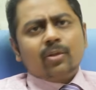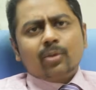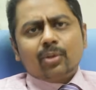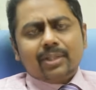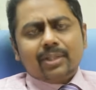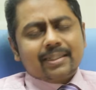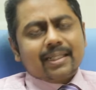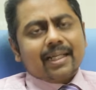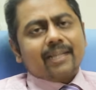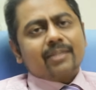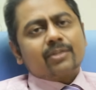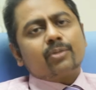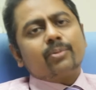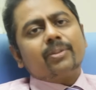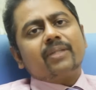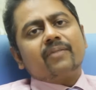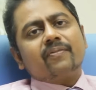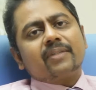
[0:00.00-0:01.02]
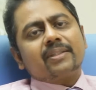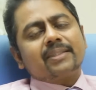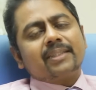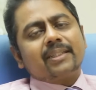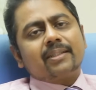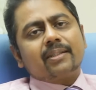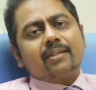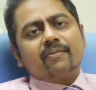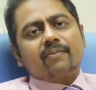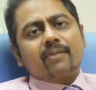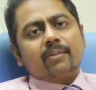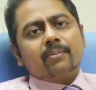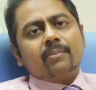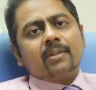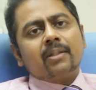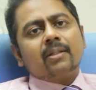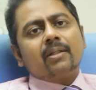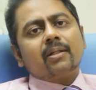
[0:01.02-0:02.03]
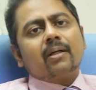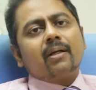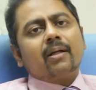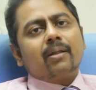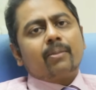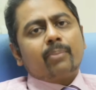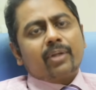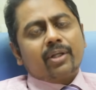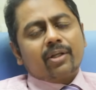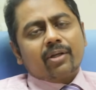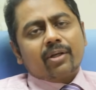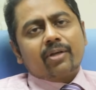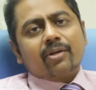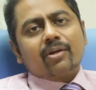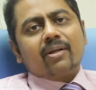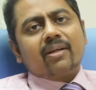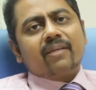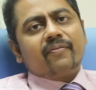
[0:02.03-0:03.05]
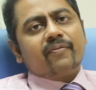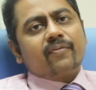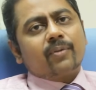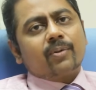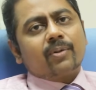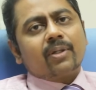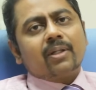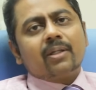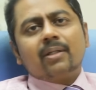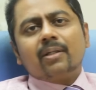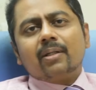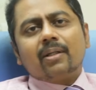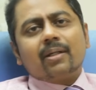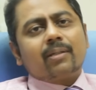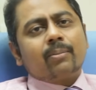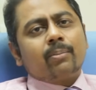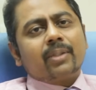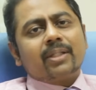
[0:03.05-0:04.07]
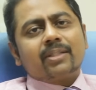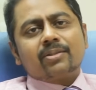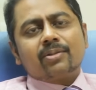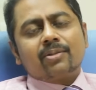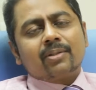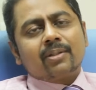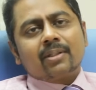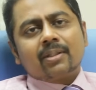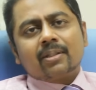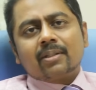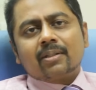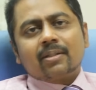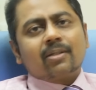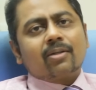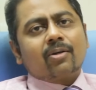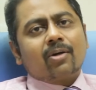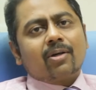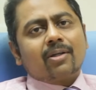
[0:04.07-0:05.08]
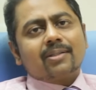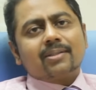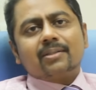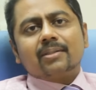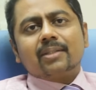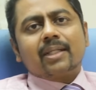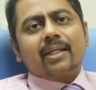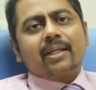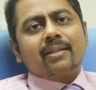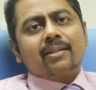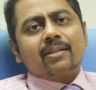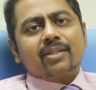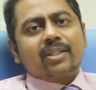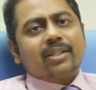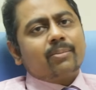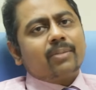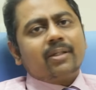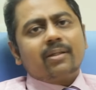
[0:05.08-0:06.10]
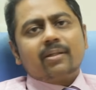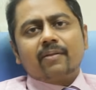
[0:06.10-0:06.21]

So has to be differentiated from uh, pre-auricular lymph node, and based on the cause, again the treatment